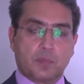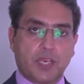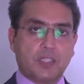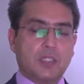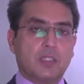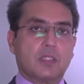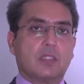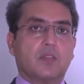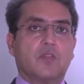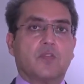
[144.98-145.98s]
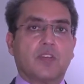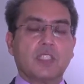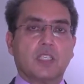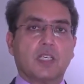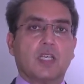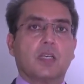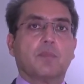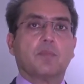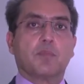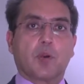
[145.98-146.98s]
patient's physical
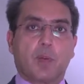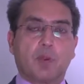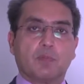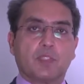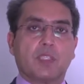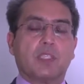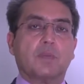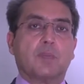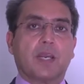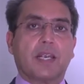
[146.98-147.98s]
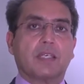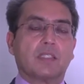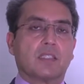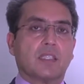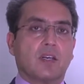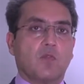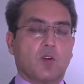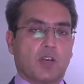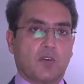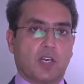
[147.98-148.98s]
problems, the complaints,
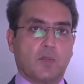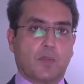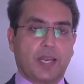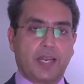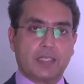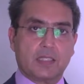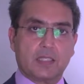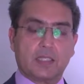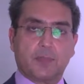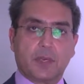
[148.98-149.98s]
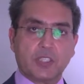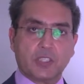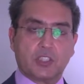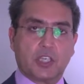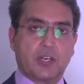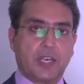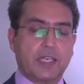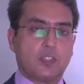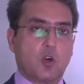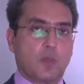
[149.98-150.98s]
whatever complaints the patient
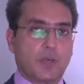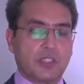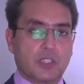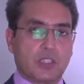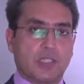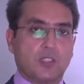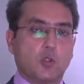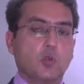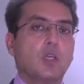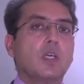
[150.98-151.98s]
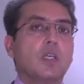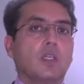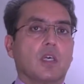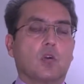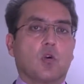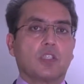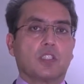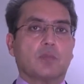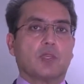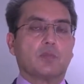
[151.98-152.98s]
generates or the patient tells you, they are called
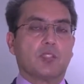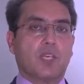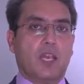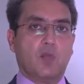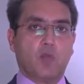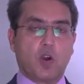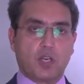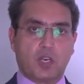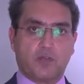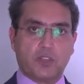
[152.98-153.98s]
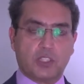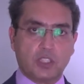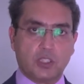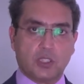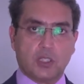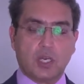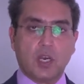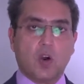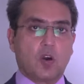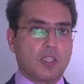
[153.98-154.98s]
symptoms. And what a physician
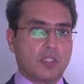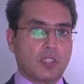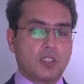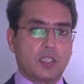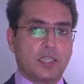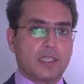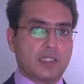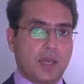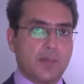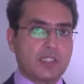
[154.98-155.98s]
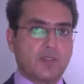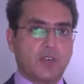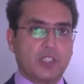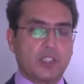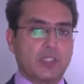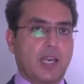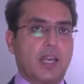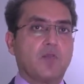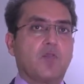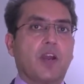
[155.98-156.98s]
or a surgeon examines the patient
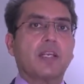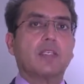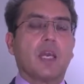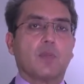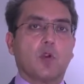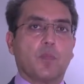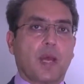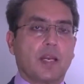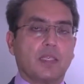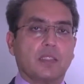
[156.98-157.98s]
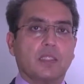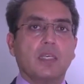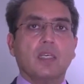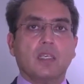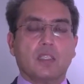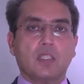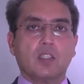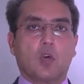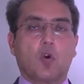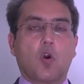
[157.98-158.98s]
and find abnormalities, these
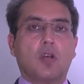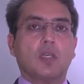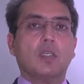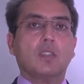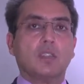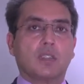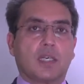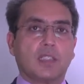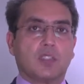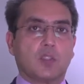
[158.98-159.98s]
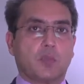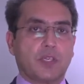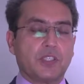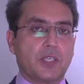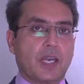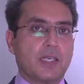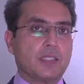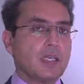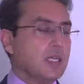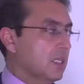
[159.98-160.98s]
are called signs. The patient
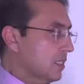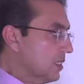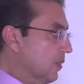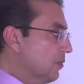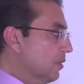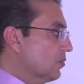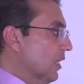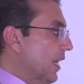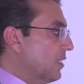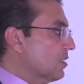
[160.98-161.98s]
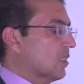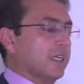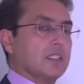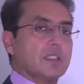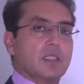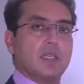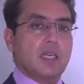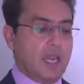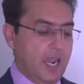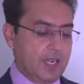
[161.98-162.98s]
has symptoms and signs.
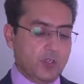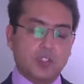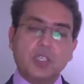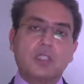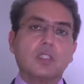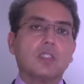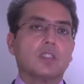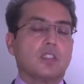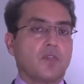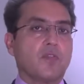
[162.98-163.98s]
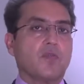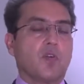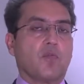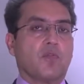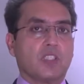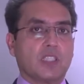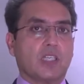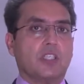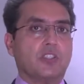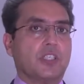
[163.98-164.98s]
And you see, this is different from
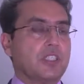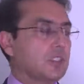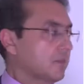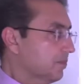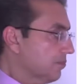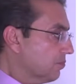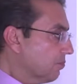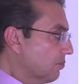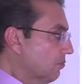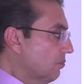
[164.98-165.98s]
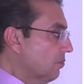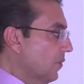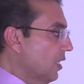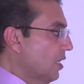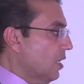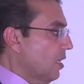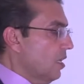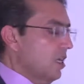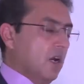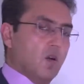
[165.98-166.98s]
physical injuries.
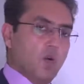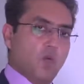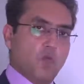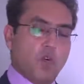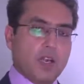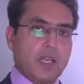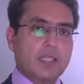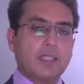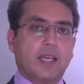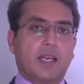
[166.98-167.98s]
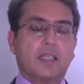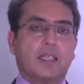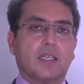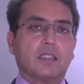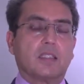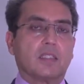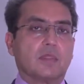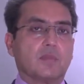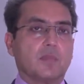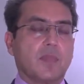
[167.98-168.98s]
Now, what is a healthcare
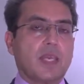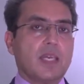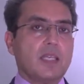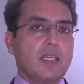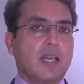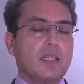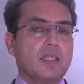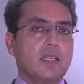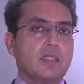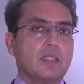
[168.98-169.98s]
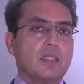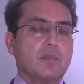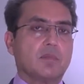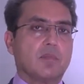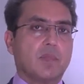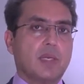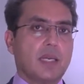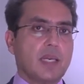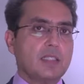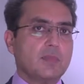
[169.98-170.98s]
system? The healthcare system
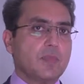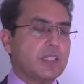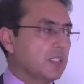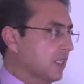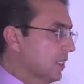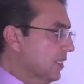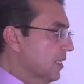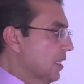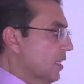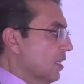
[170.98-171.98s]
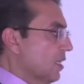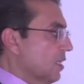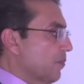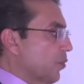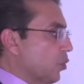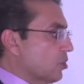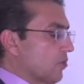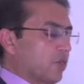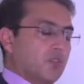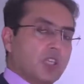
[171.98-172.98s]
is basically composed
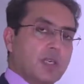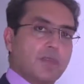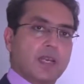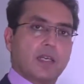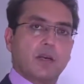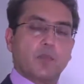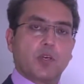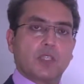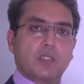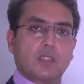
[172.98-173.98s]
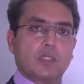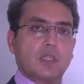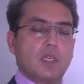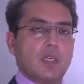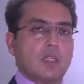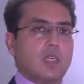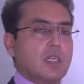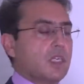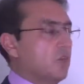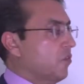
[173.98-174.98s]
of three main components.
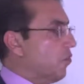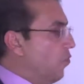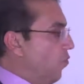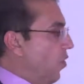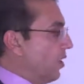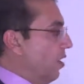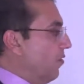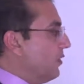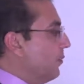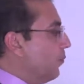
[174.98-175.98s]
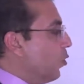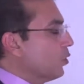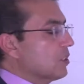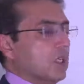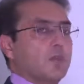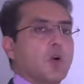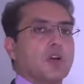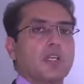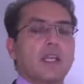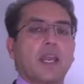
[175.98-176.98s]
The one of the most
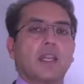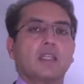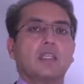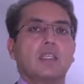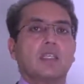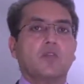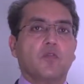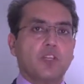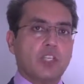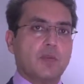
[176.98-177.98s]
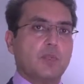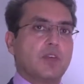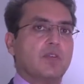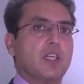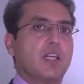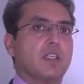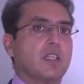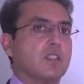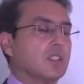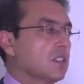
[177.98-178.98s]
important and the VIP of the
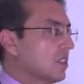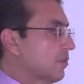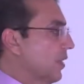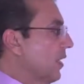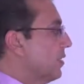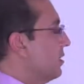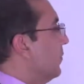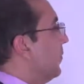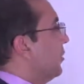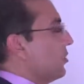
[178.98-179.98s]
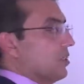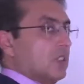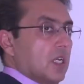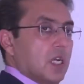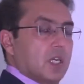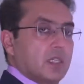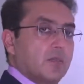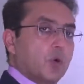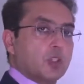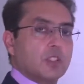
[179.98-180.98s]
healthcare system is the patient, the
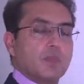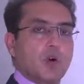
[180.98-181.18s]
most